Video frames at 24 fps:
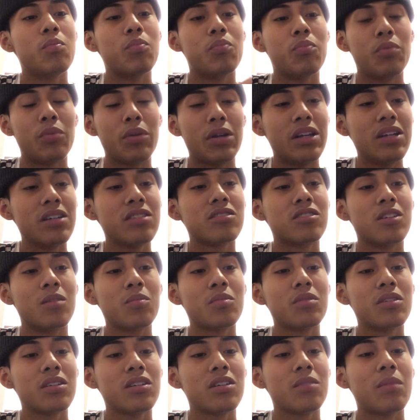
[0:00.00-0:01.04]
break
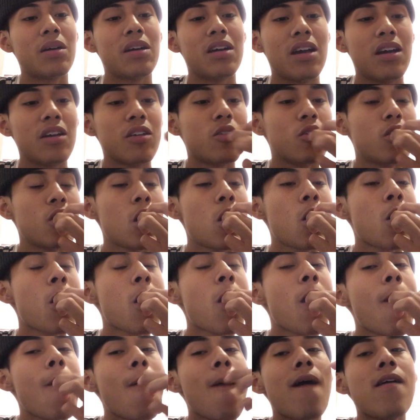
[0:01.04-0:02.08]
something in my ankle,
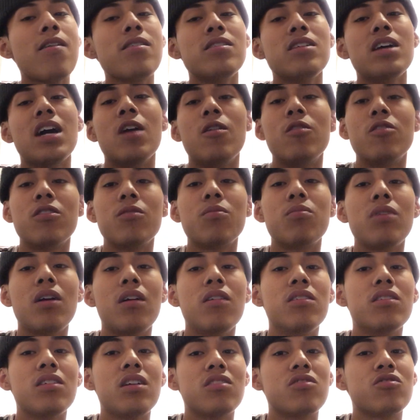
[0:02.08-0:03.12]
I would have
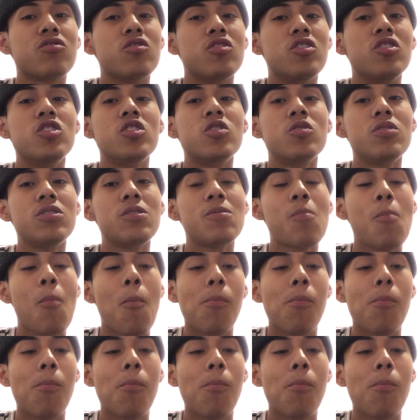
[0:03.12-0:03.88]
probably got surgery.